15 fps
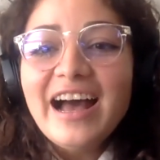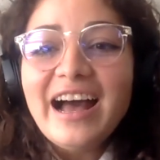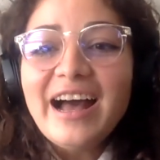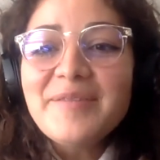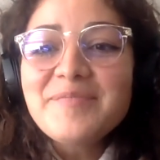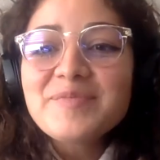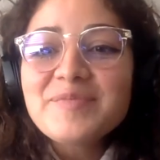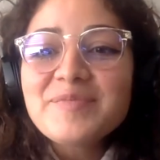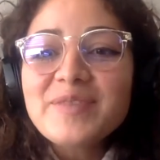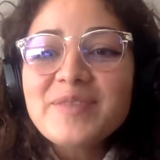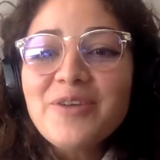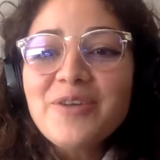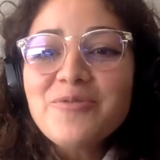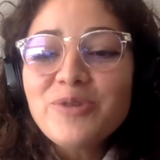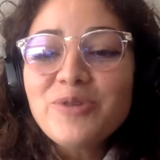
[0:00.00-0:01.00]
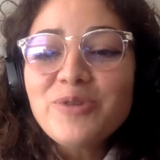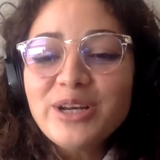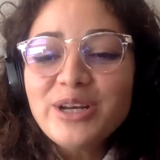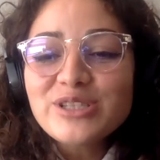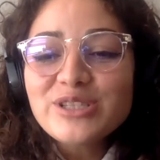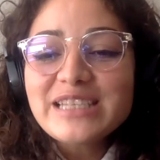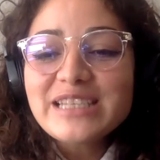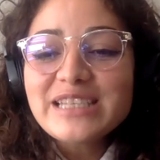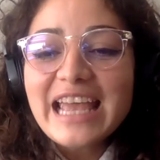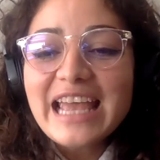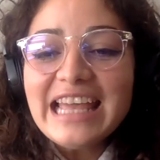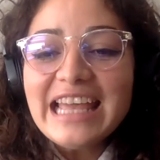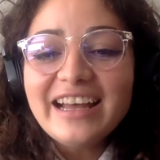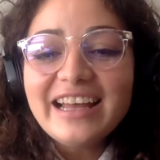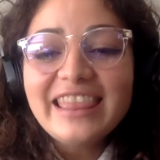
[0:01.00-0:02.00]
I want to just say
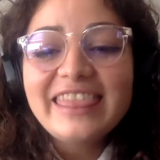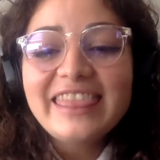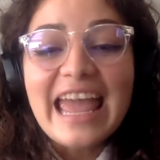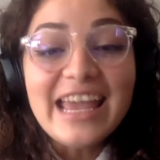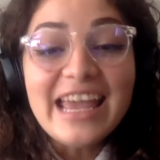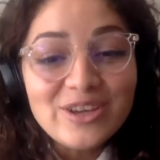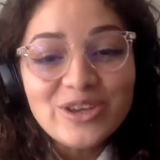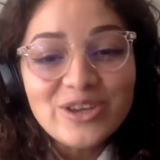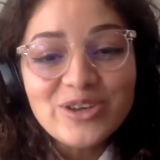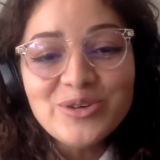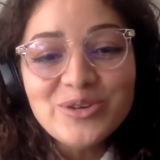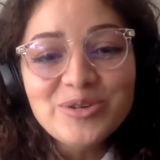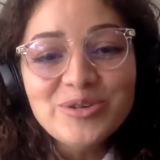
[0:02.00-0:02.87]
thank you,